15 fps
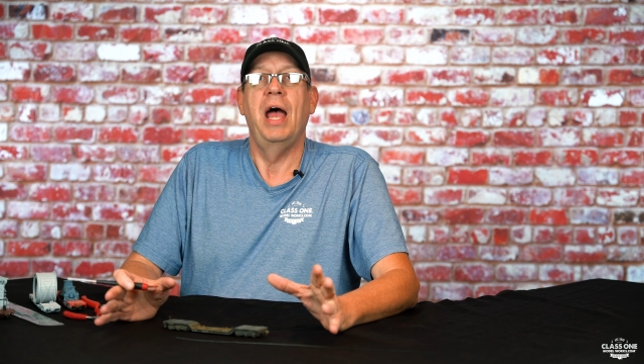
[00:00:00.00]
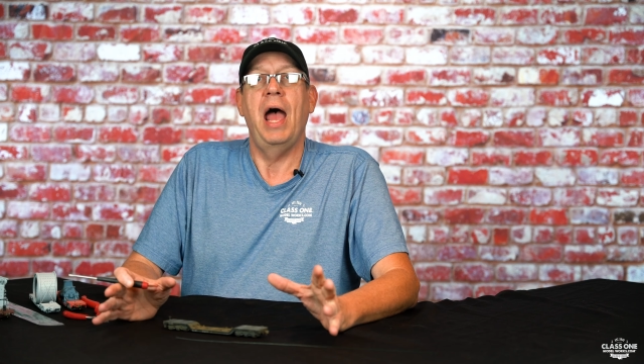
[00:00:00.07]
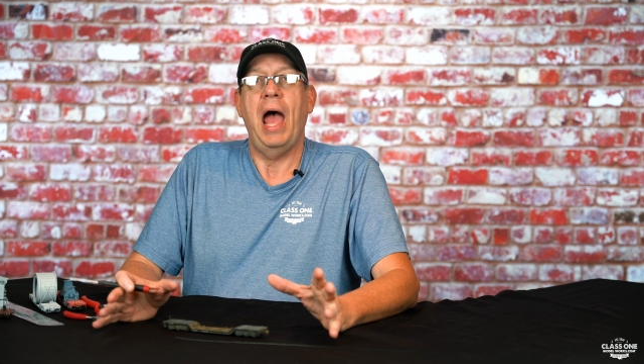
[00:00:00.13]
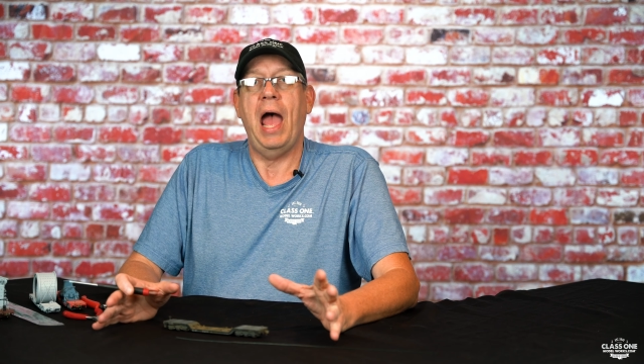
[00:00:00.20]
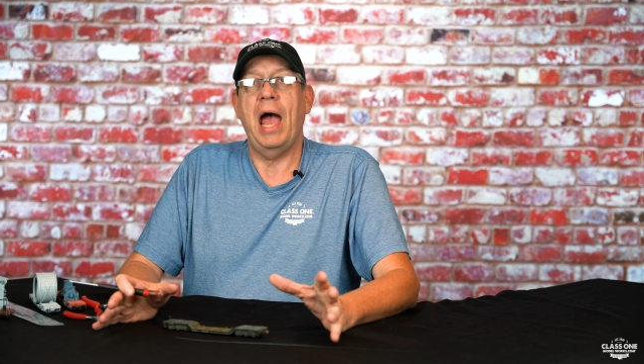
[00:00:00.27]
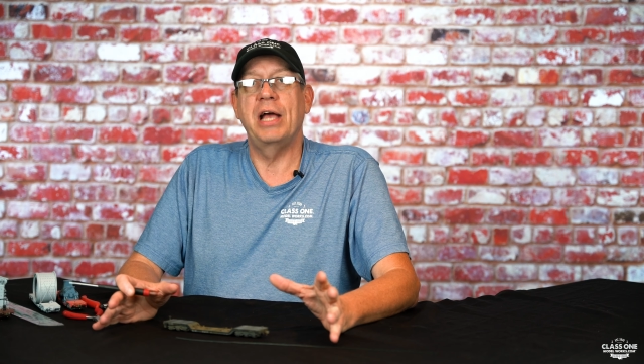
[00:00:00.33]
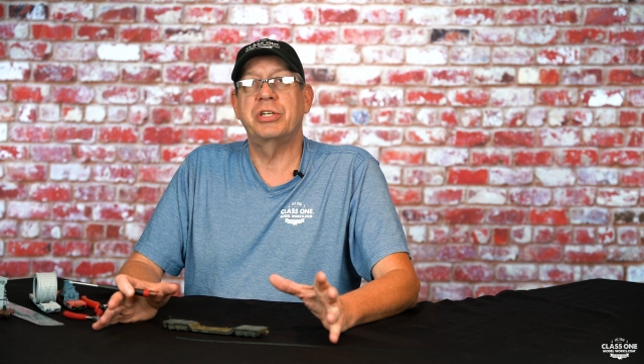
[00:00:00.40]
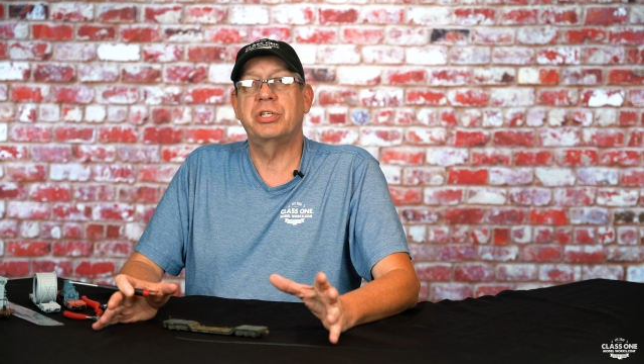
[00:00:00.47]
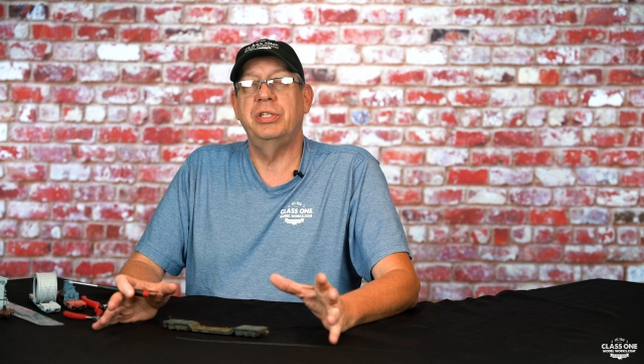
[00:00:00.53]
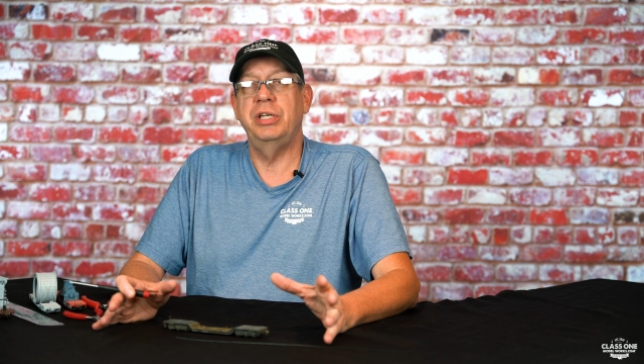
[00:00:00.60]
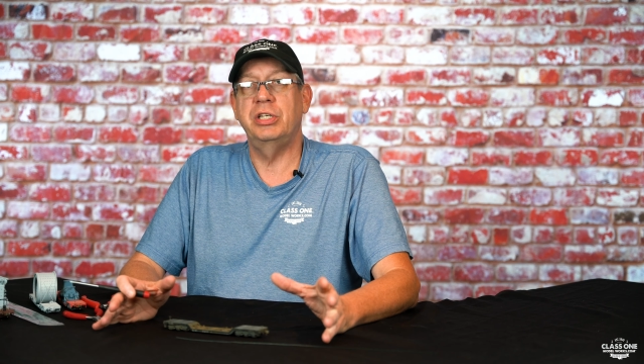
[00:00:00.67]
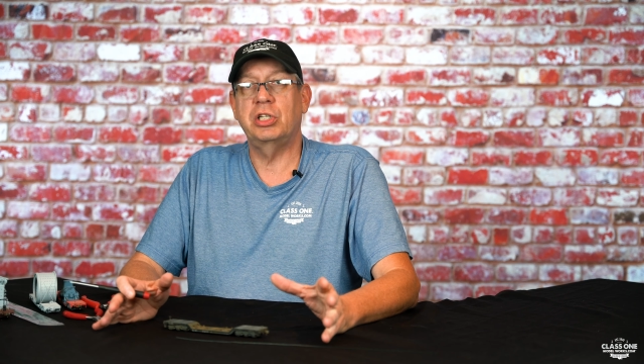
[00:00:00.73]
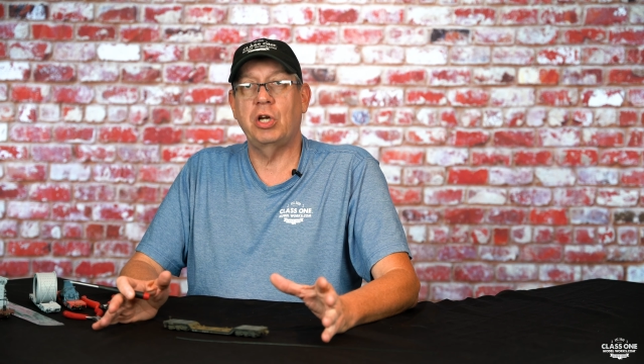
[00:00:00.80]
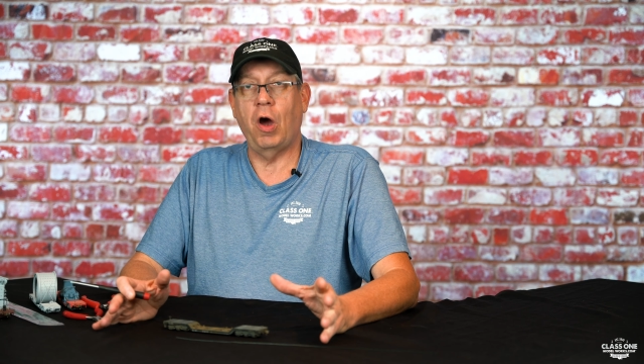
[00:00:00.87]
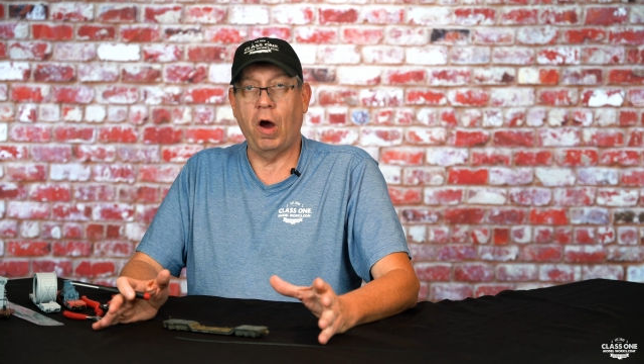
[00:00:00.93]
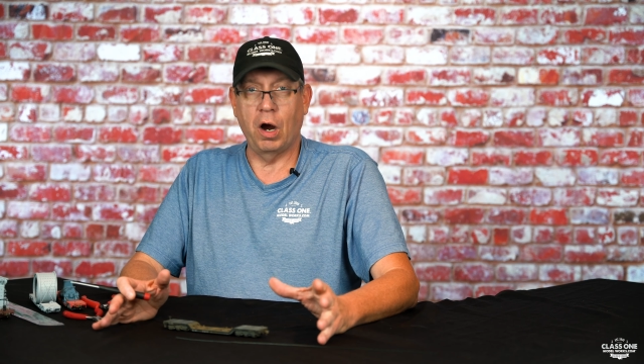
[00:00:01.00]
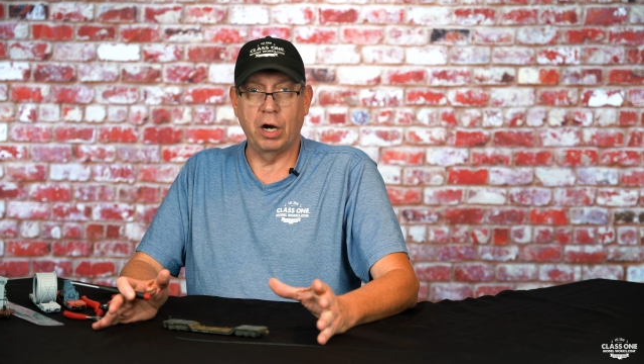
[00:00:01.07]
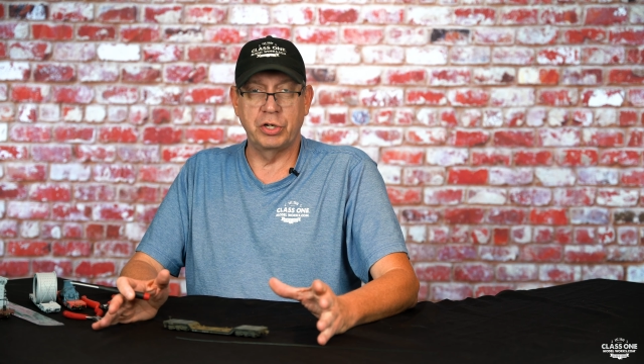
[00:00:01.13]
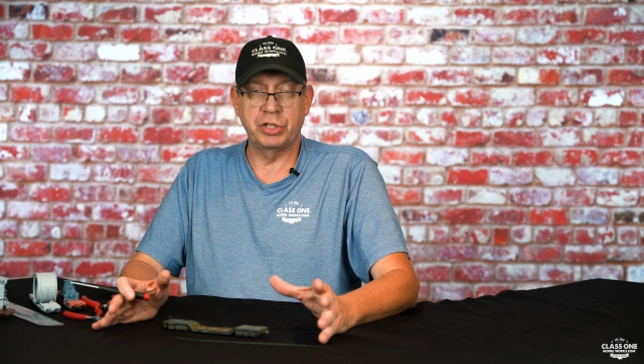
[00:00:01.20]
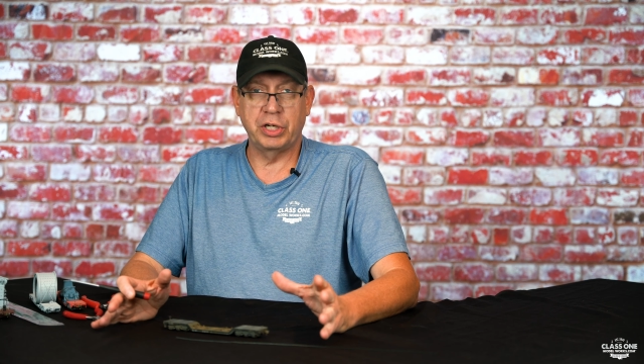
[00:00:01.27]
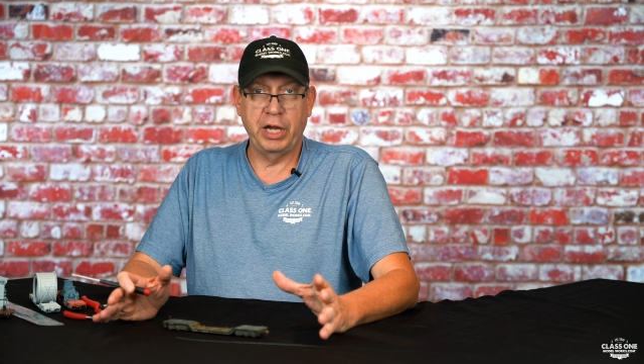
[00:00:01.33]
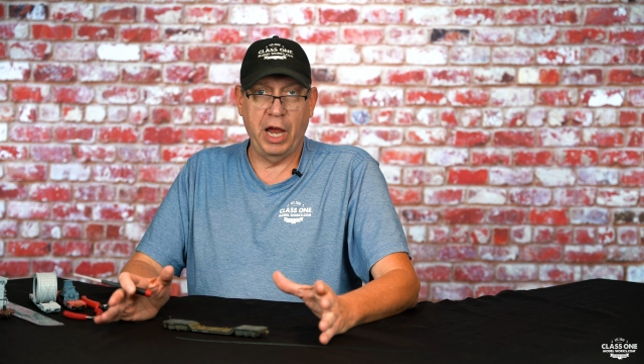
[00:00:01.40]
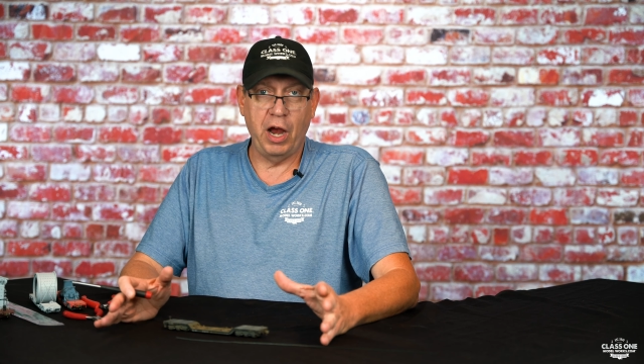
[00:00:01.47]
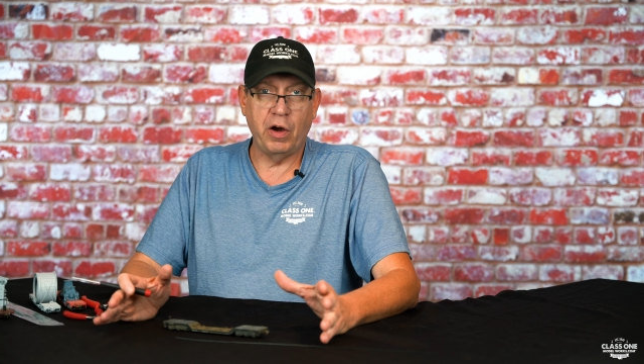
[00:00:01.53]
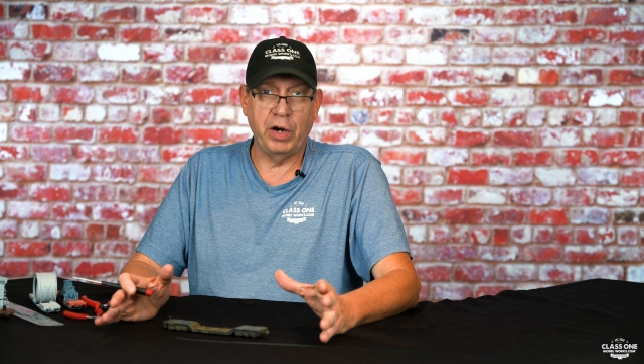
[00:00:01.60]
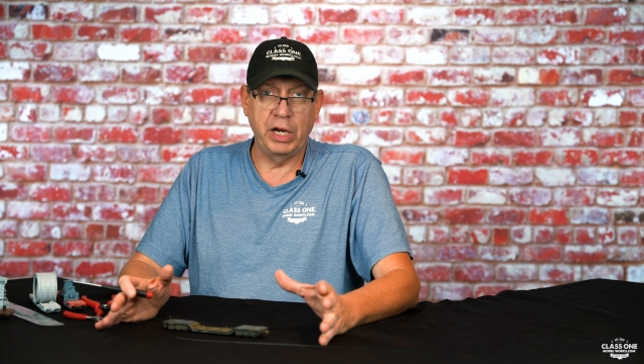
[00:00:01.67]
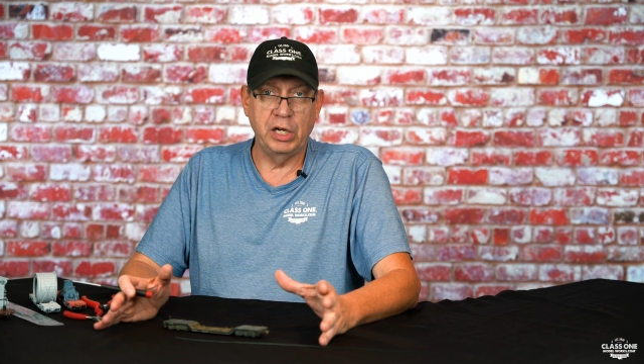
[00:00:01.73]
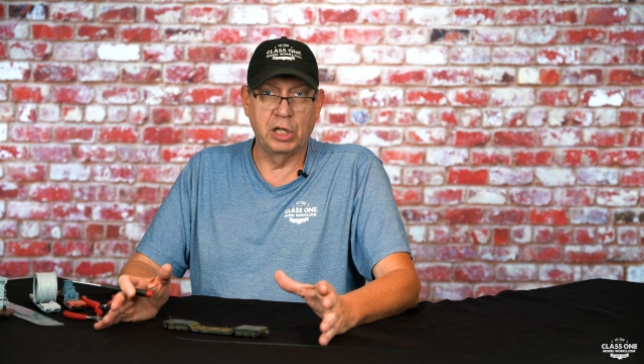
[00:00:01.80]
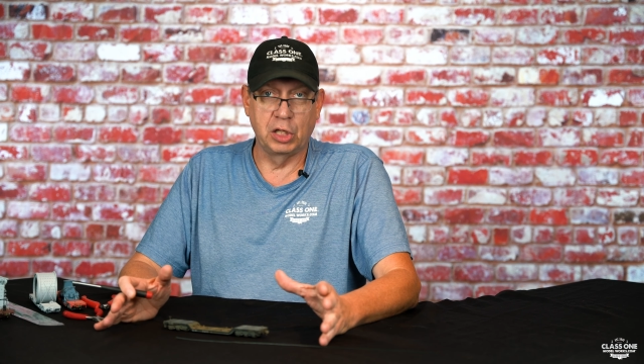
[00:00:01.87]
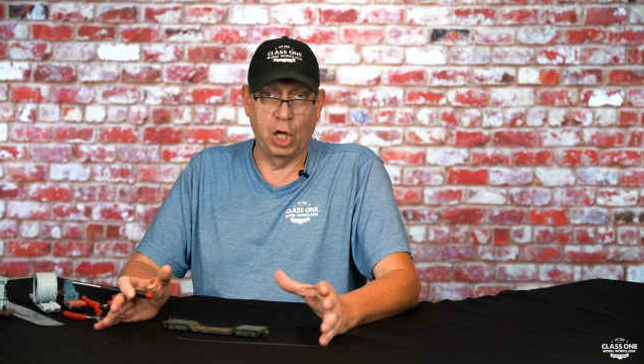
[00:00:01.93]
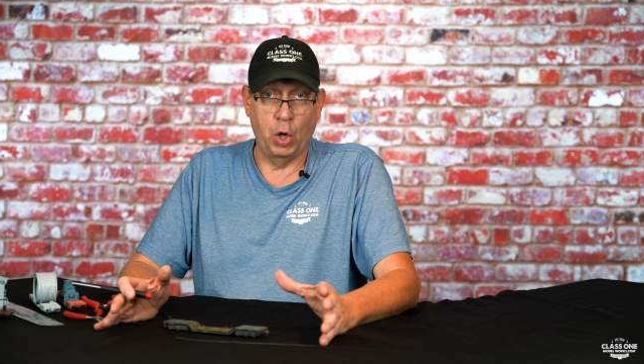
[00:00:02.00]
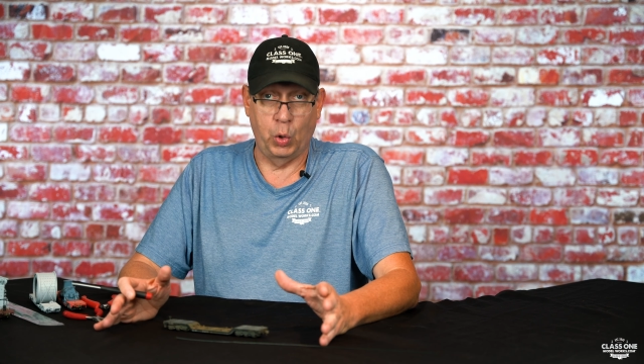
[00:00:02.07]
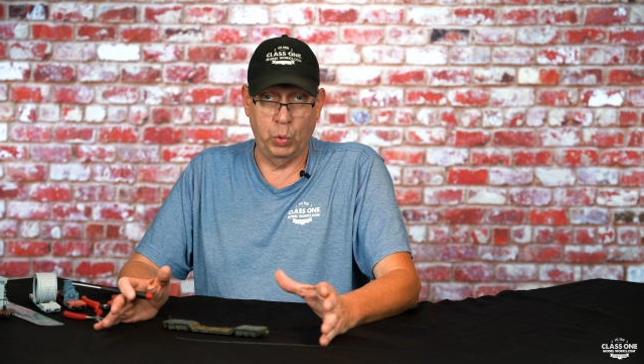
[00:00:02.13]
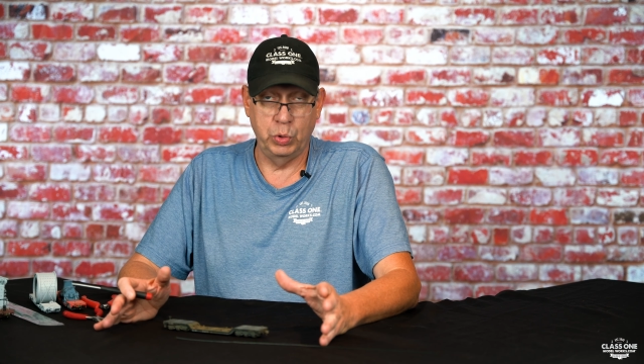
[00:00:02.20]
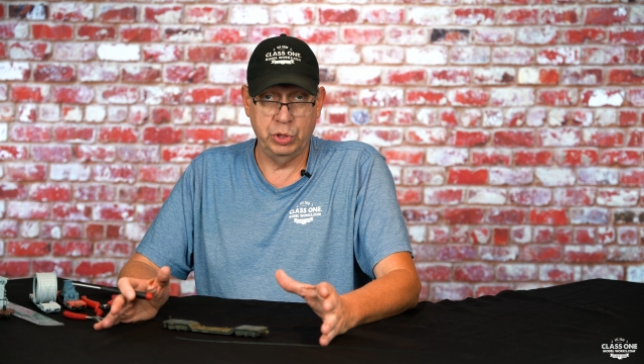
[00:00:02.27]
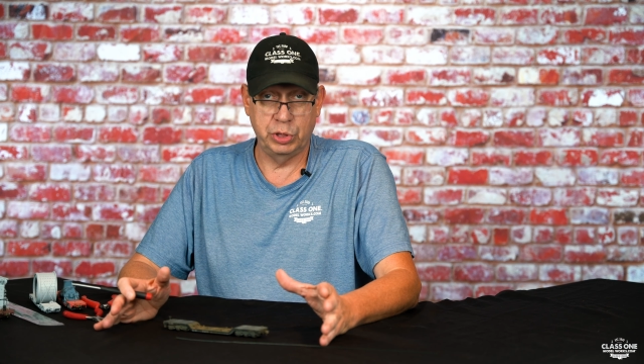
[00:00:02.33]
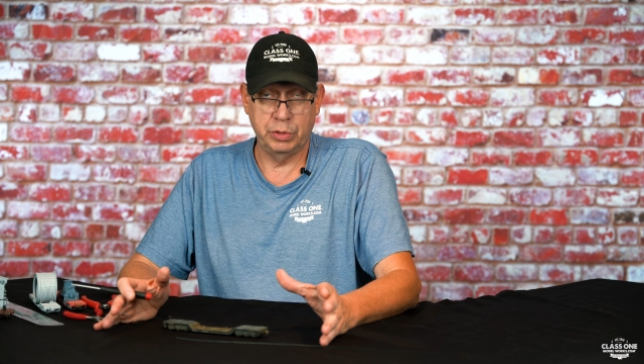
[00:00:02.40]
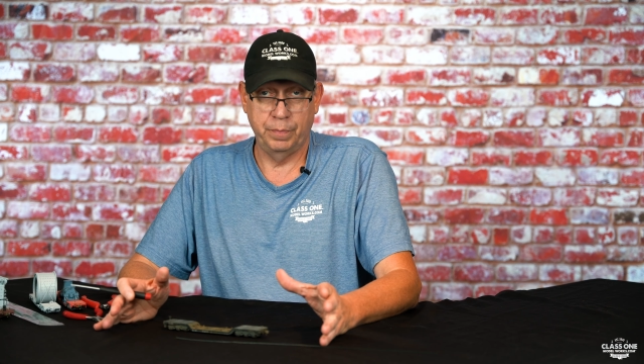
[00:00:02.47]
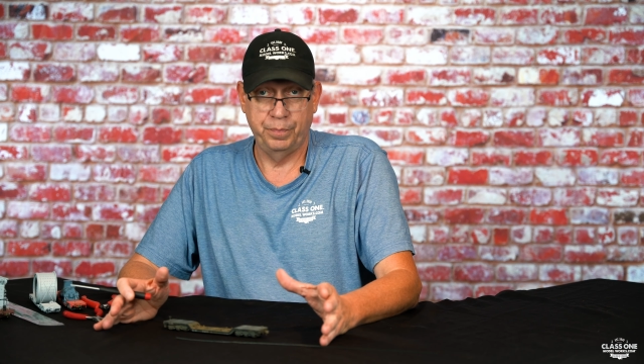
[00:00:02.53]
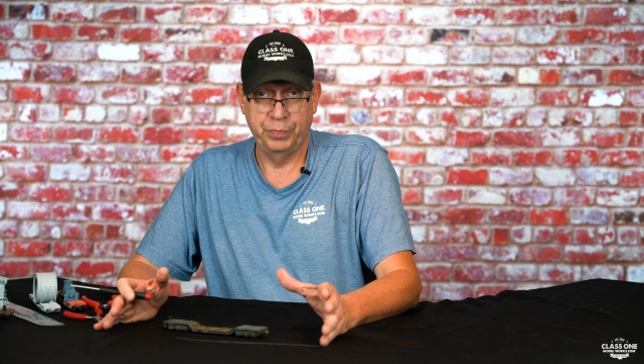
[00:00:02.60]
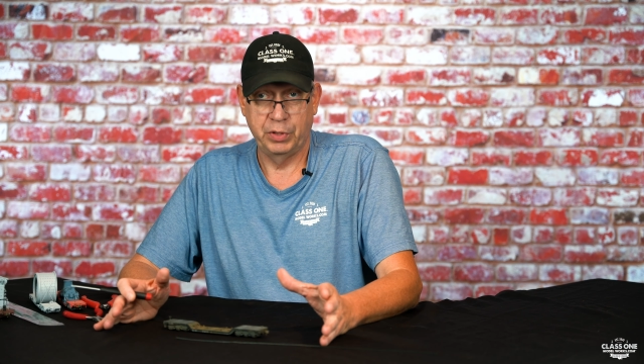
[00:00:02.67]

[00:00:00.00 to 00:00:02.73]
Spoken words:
As these cars carried loads